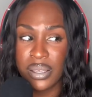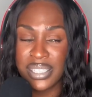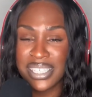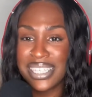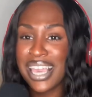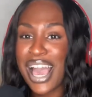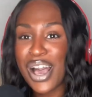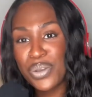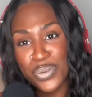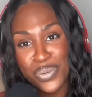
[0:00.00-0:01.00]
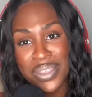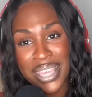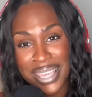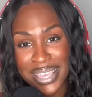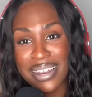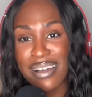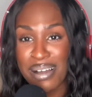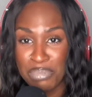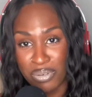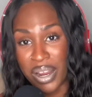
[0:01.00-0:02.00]
see how you think and
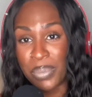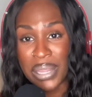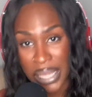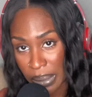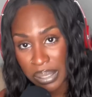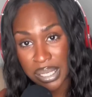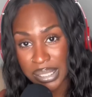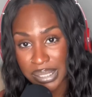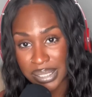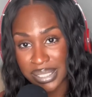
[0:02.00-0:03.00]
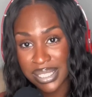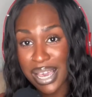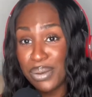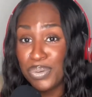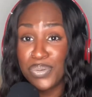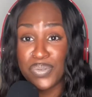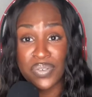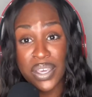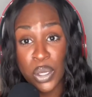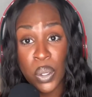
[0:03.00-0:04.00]
operate without it. See how you
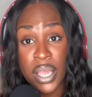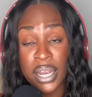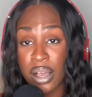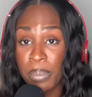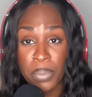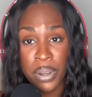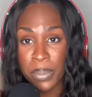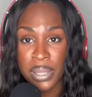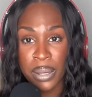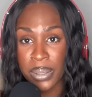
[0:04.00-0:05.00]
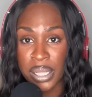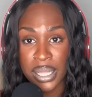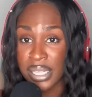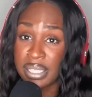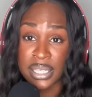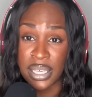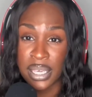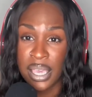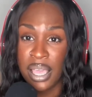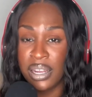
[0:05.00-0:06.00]
feel and operate without it. That's
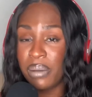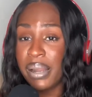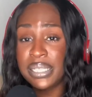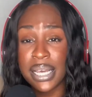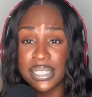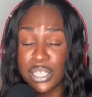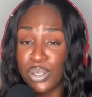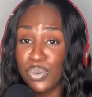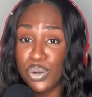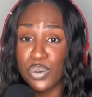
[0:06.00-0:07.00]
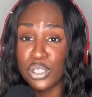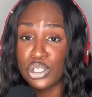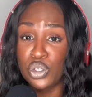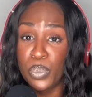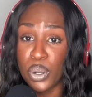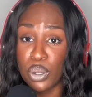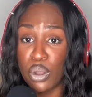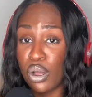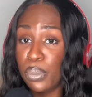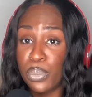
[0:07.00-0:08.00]
it. Nobody's asking you to do a super
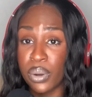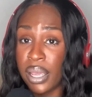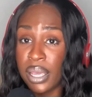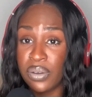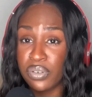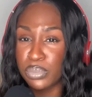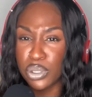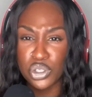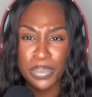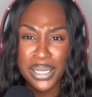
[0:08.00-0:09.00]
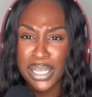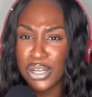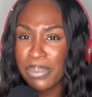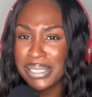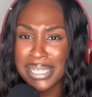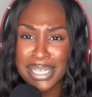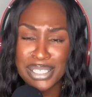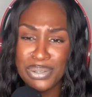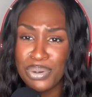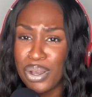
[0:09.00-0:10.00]
long break from social media. Nobody's
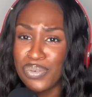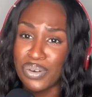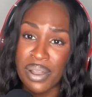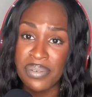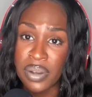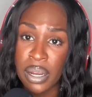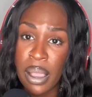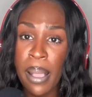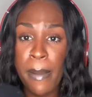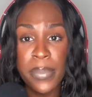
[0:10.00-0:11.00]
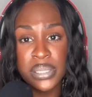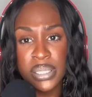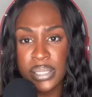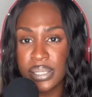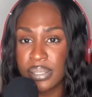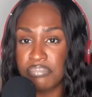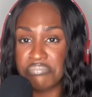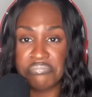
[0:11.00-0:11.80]
asking you to go forever. But just